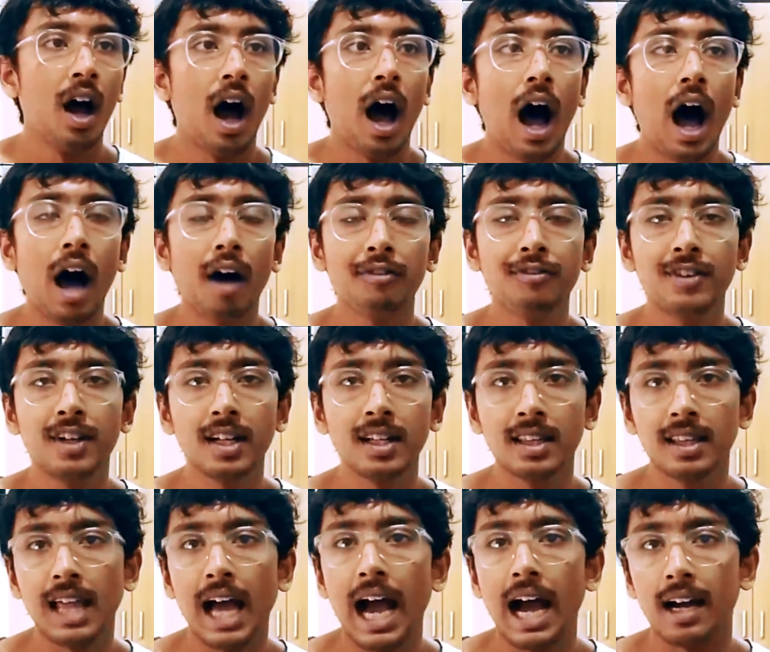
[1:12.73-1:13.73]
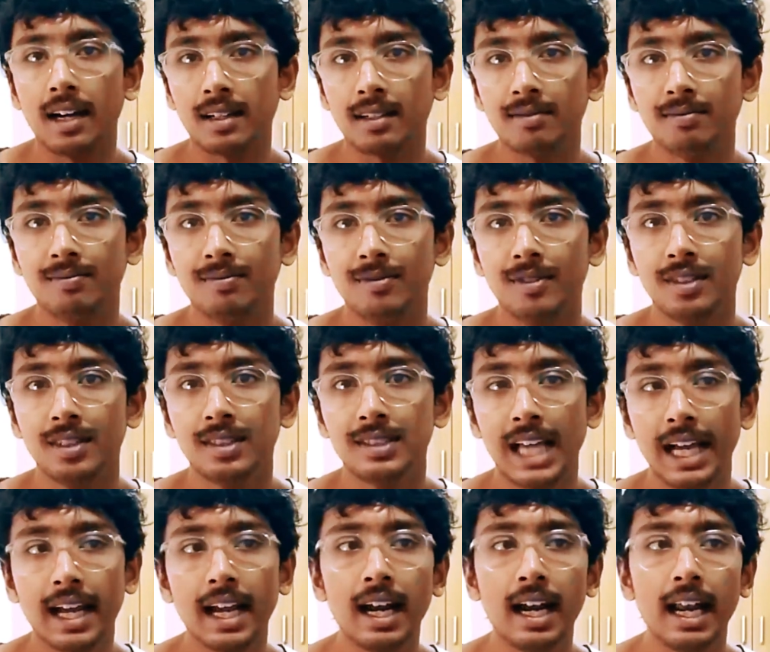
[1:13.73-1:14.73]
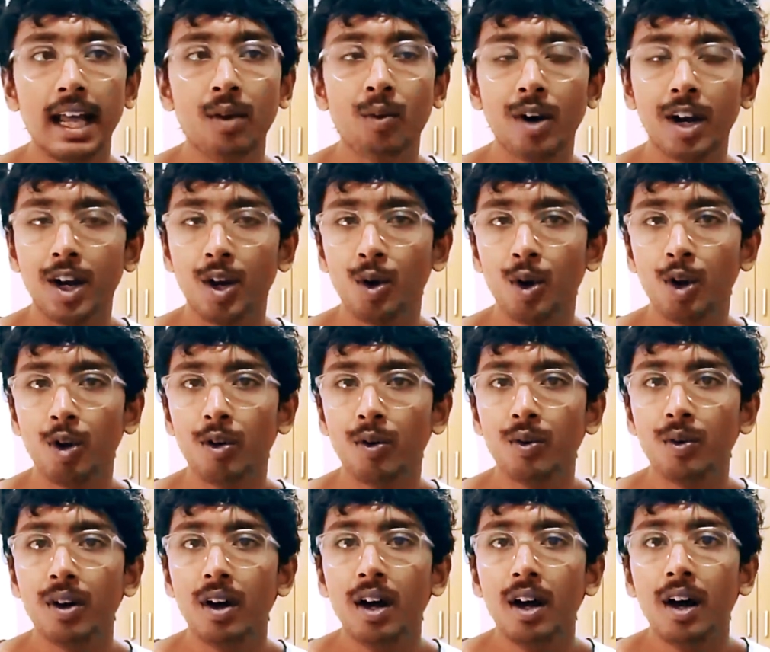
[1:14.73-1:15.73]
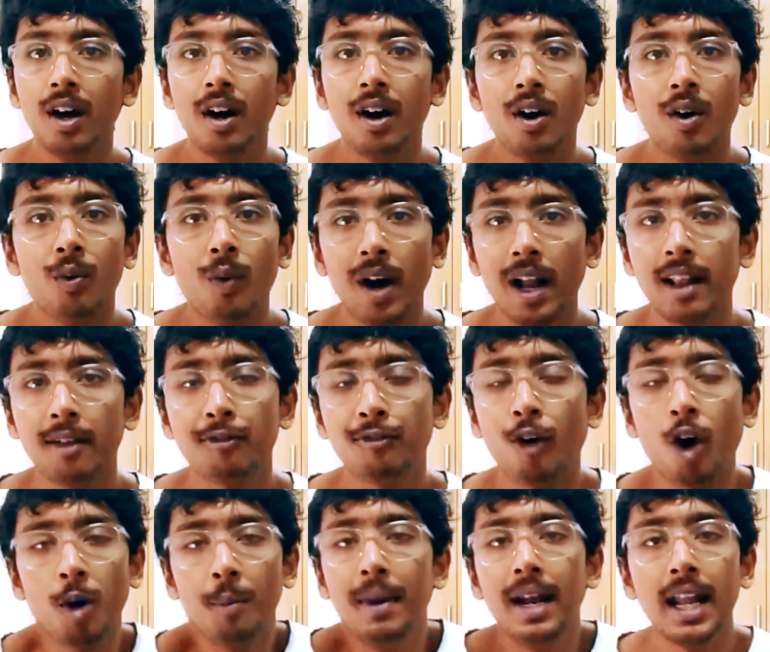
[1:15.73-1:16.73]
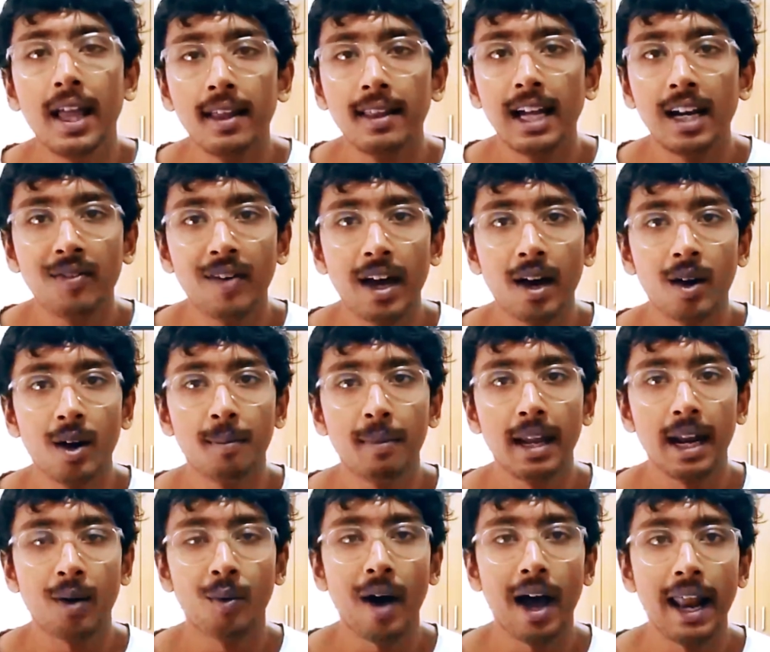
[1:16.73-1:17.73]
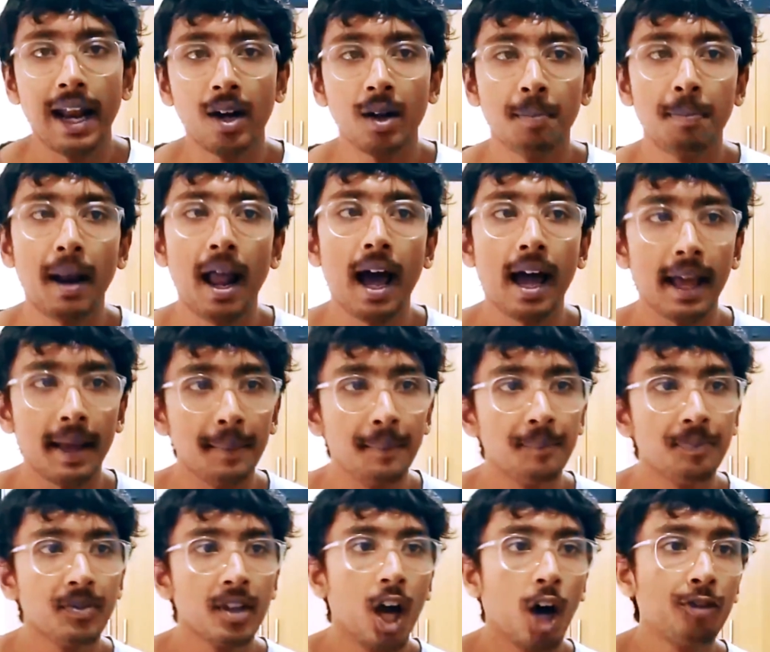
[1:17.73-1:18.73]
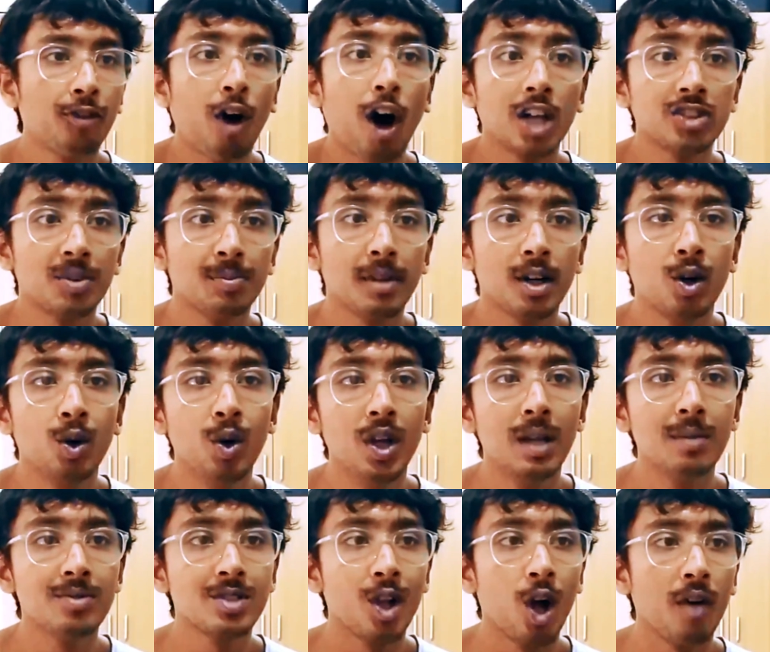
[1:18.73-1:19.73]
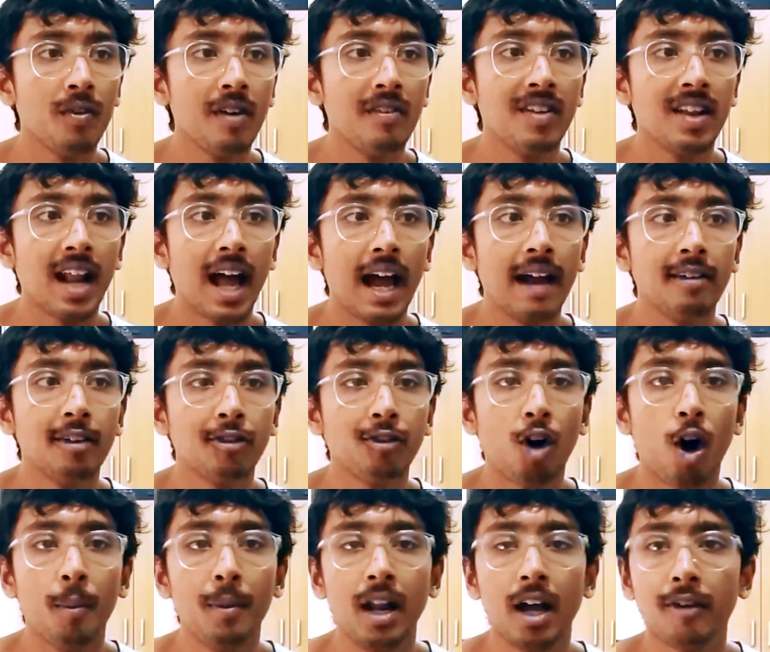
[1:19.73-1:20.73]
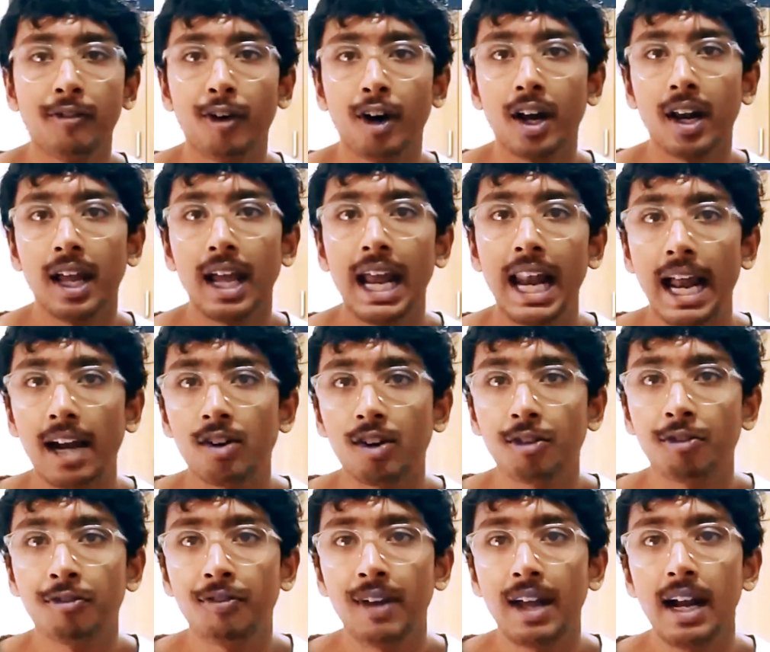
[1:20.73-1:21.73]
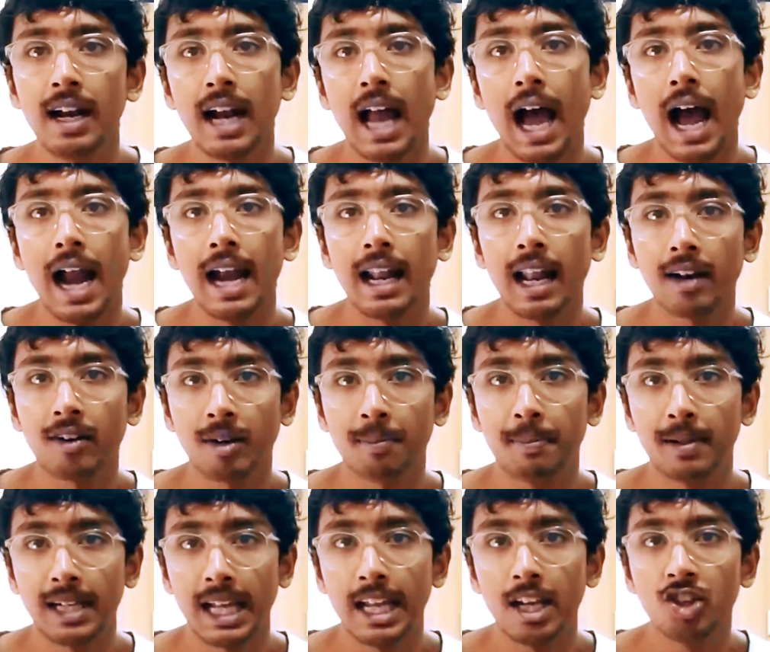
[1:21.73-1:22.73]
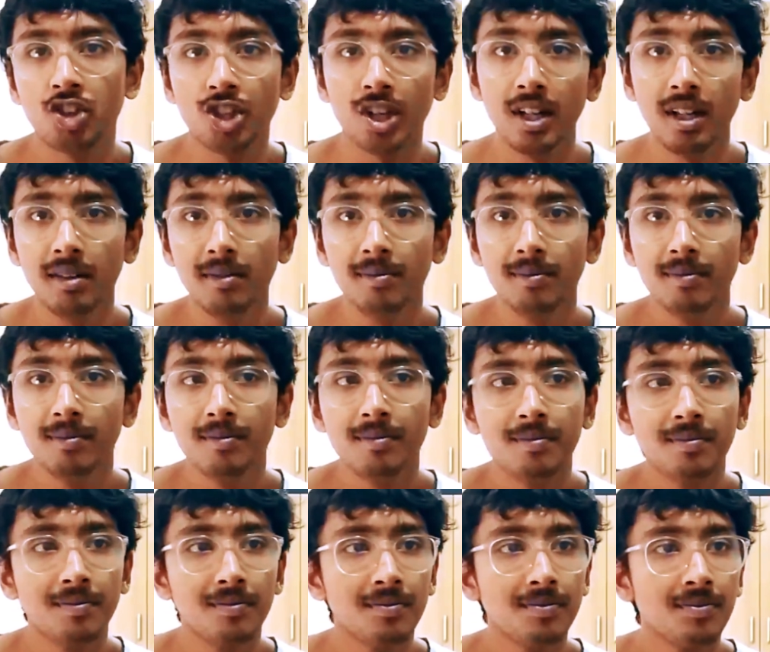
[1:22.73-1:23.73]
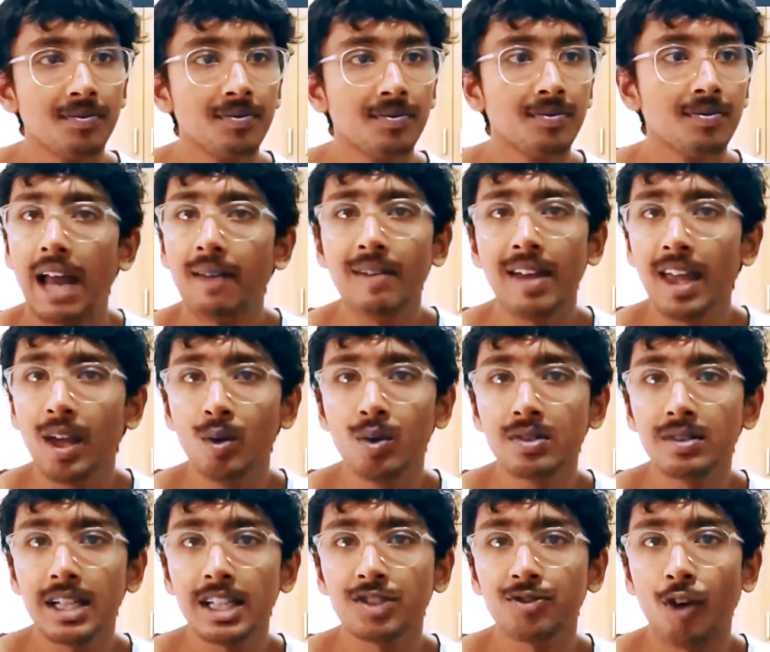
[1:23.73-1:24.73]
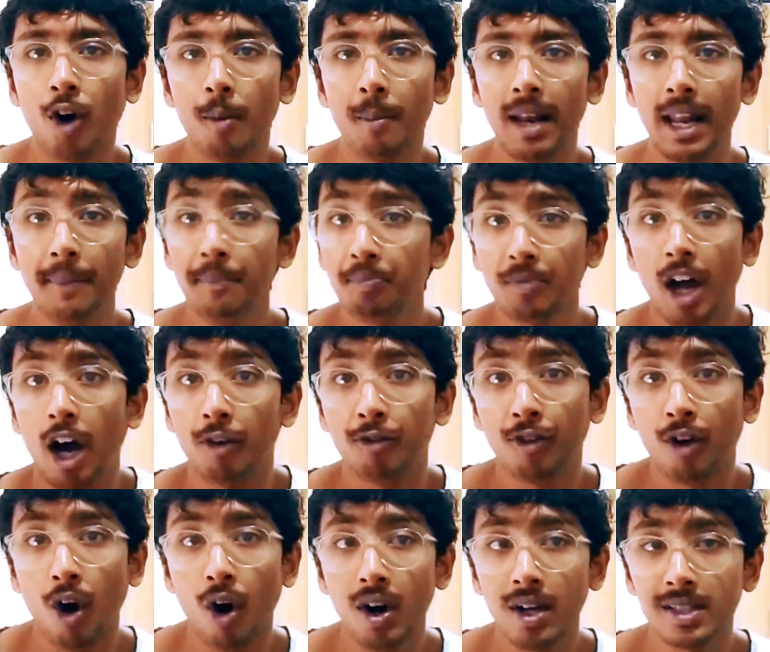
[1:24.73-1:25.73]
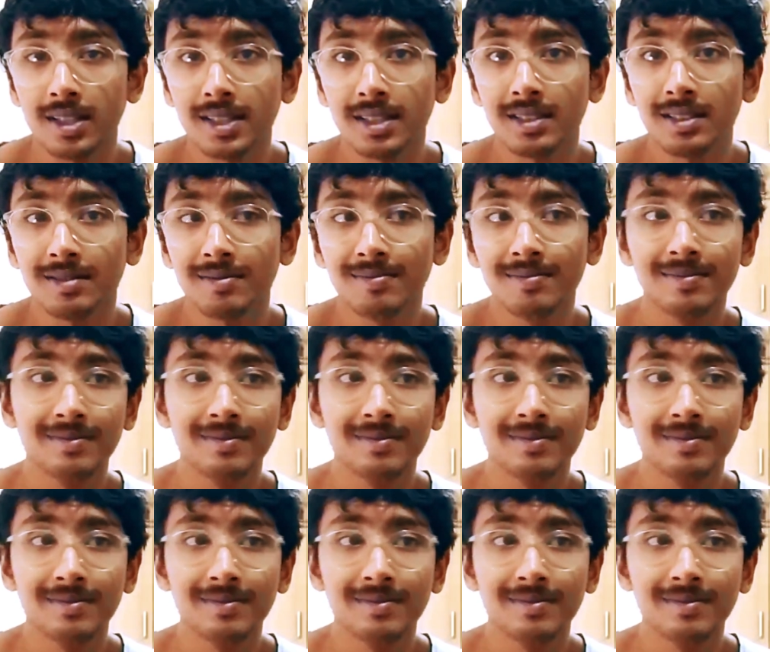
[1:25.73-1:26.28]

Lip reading: After that, secondly, what are the formulae that we are going to be requiring to apply? Of course, from the Coulomb's law, we have derived the formula for electric field and electric potential. Can we use these formulae? Of course.